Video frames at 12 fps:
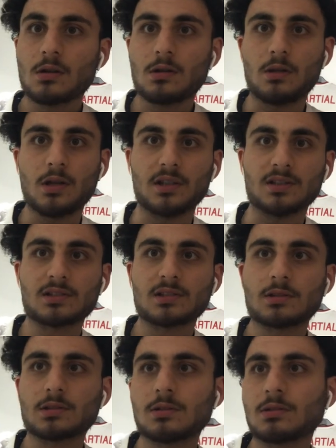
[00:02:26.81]

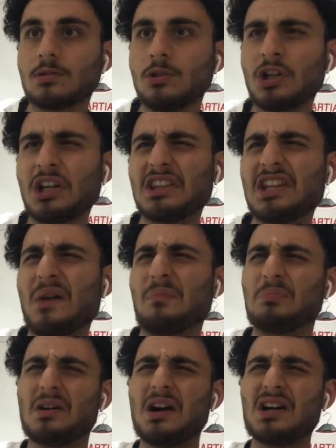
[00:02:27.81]
Nice. Look at that
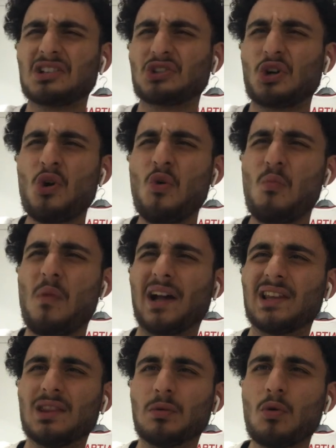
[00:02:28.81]
pass. Oh my
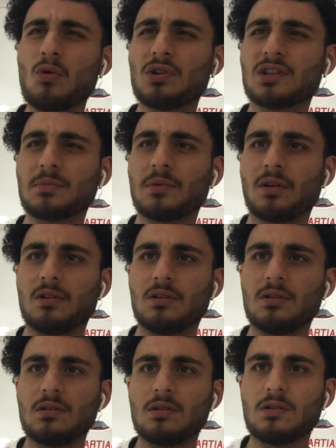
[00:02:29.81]
lord, bro.
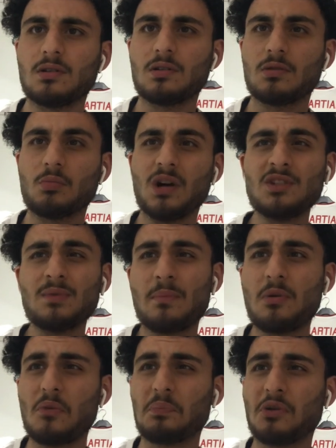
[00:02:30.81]
Reminds me a
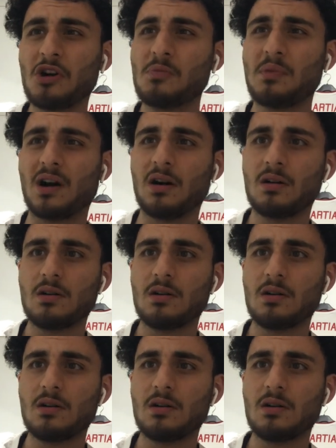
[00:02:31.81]
bit of Pogba.